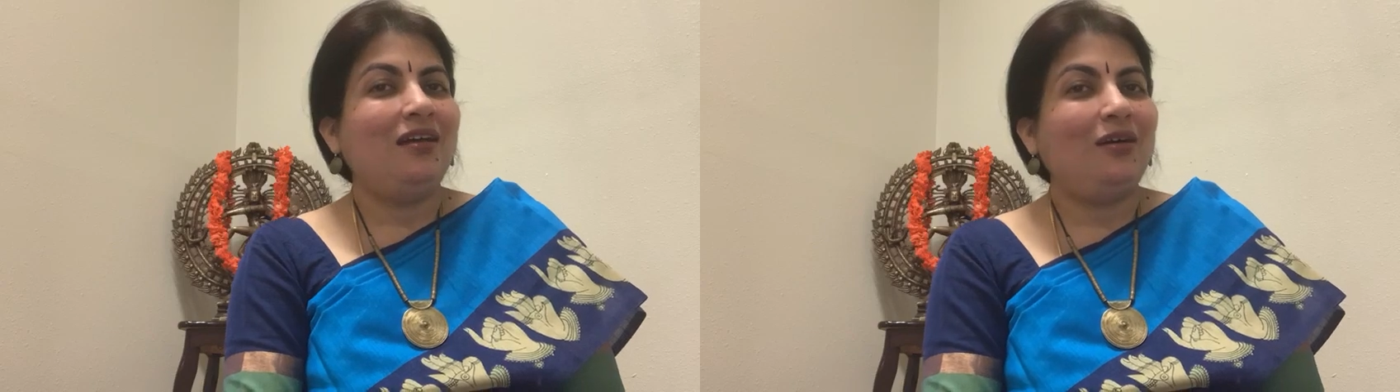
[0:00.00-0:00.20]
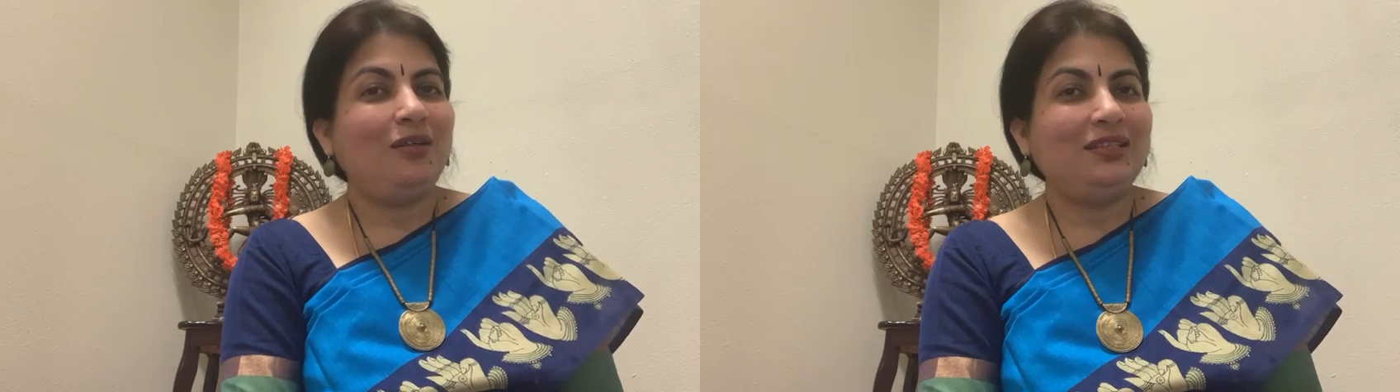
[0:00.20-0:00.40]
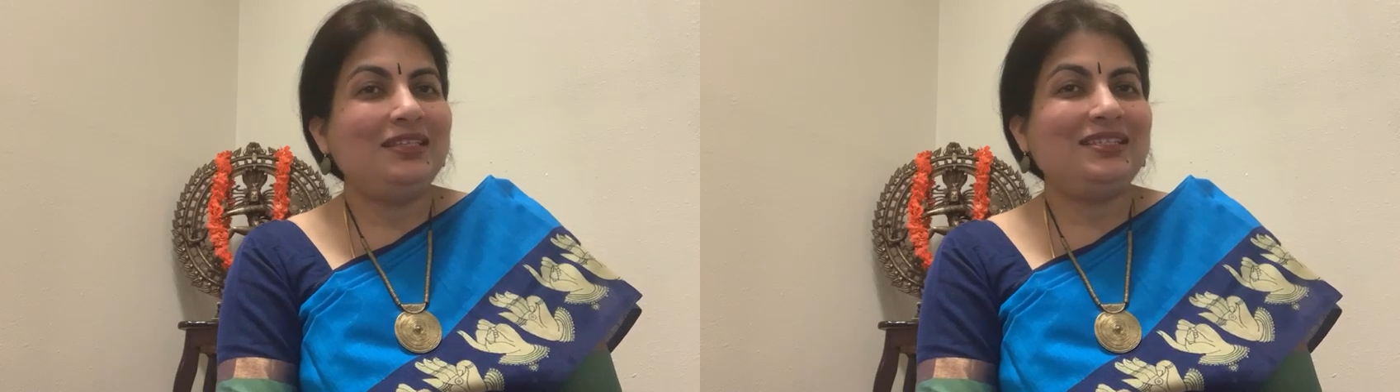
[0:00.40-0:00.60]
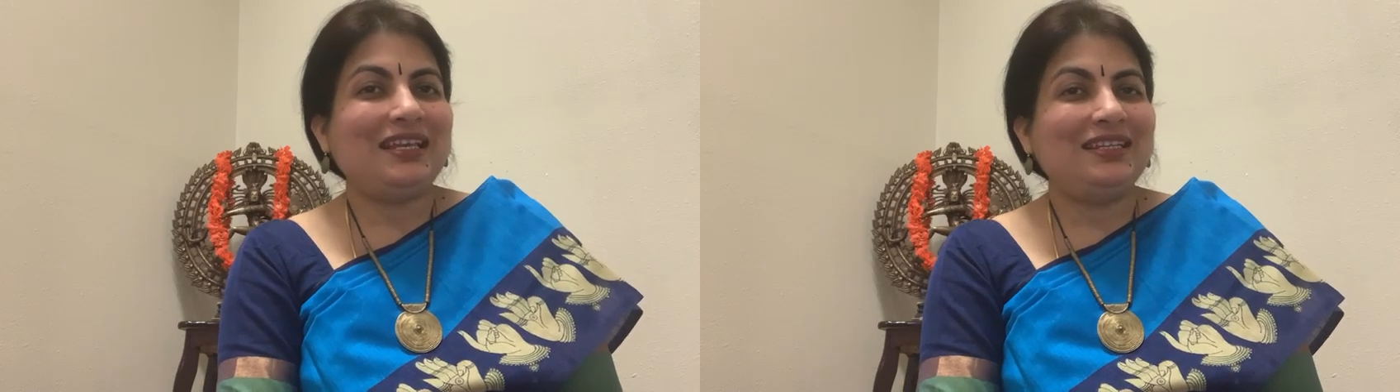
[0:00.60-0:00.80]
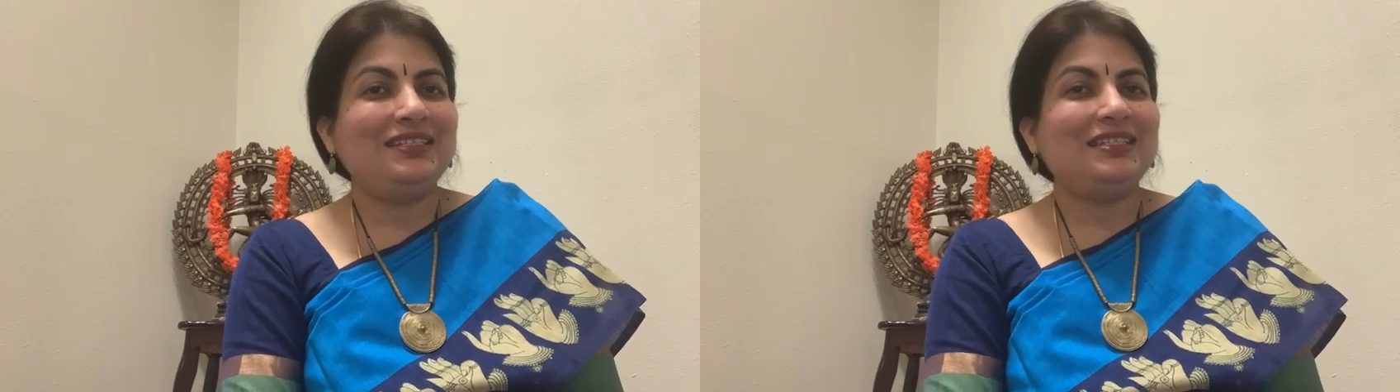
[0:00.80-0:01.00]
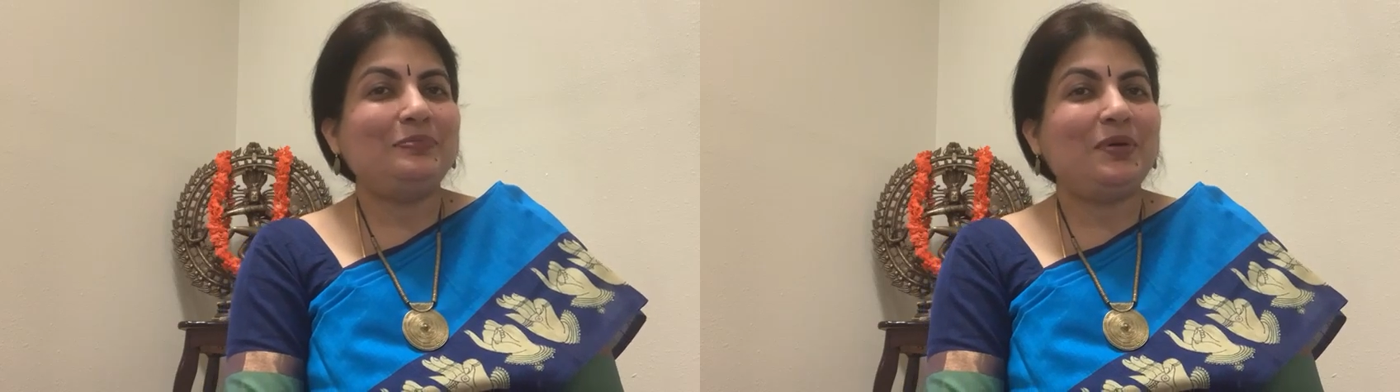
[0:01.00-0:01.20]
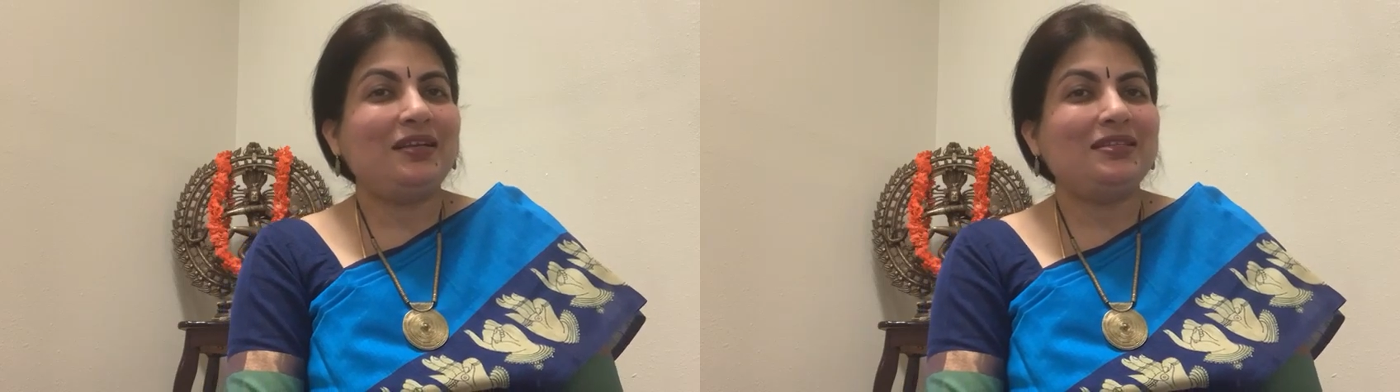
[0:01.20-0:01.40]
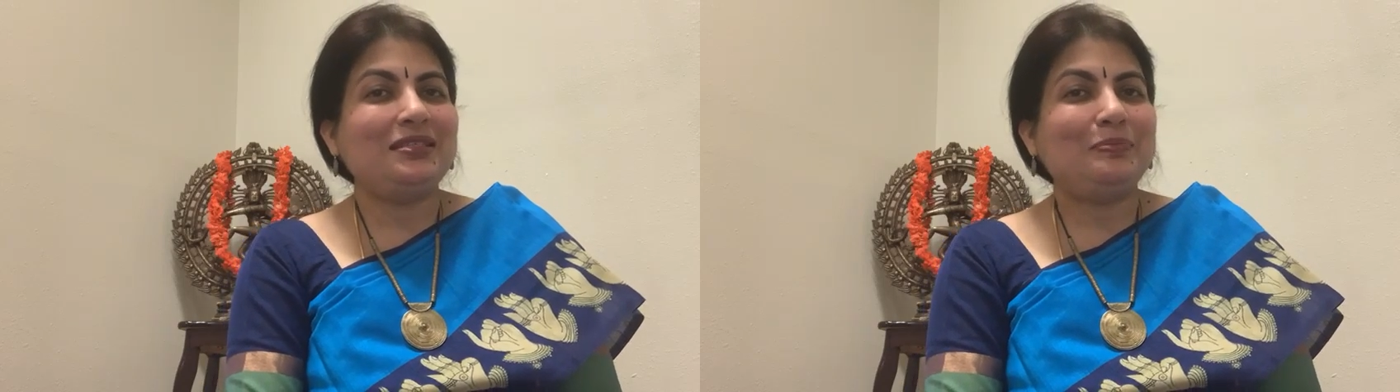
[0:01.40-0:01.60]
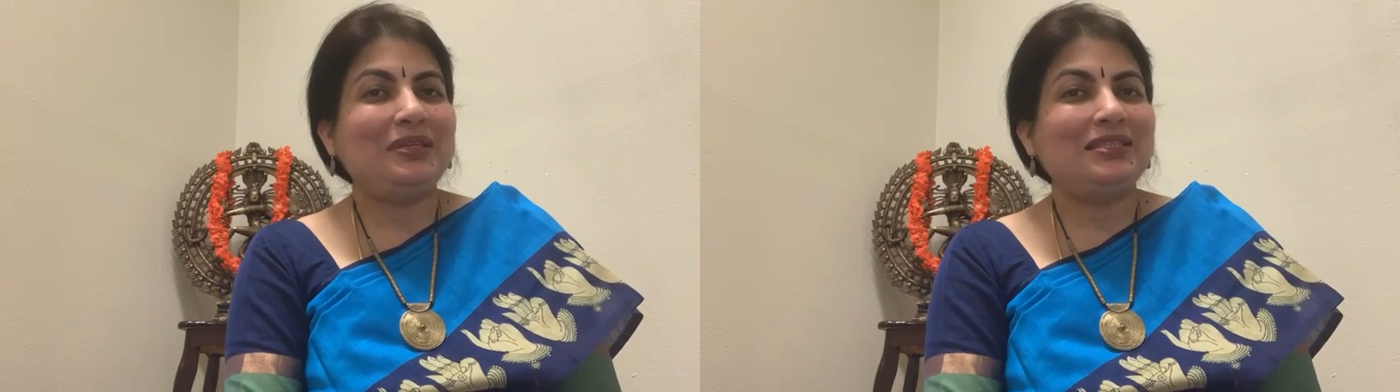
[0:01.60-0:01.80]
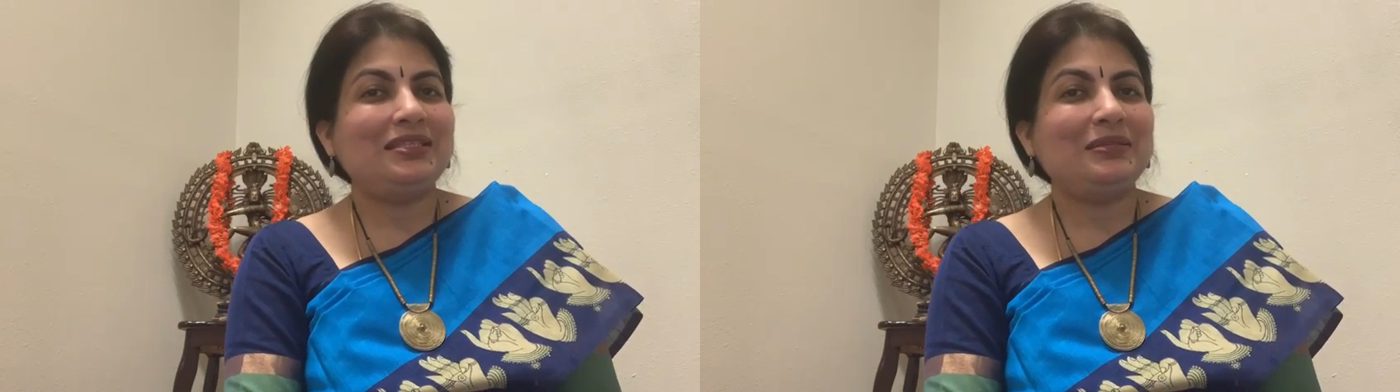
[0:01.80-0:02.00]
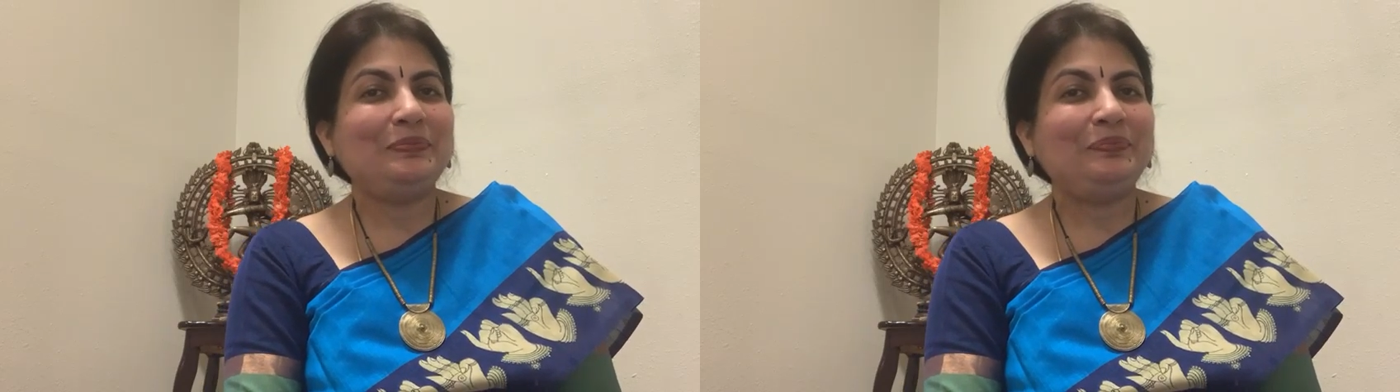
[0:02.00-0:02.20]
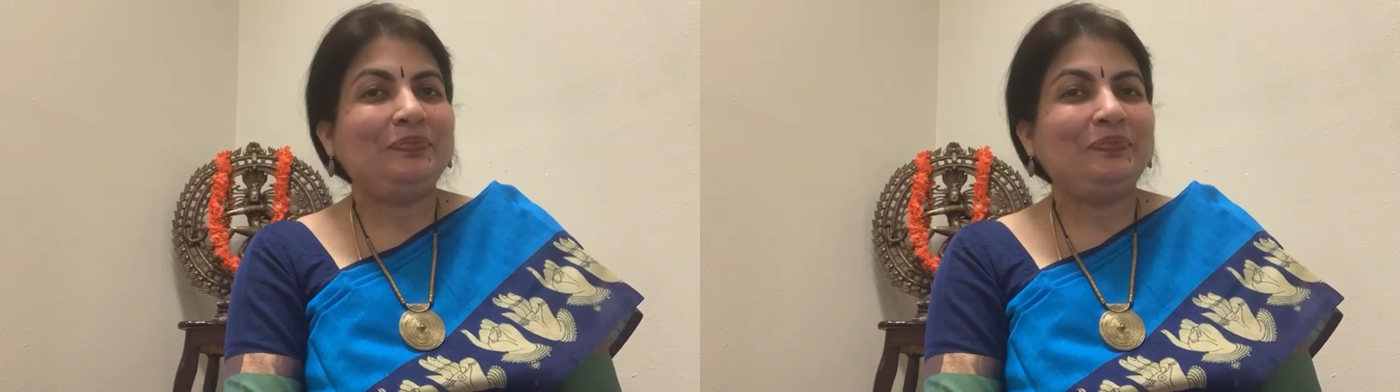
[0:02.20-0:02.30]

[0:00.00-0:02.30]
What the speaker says: all these talented participants.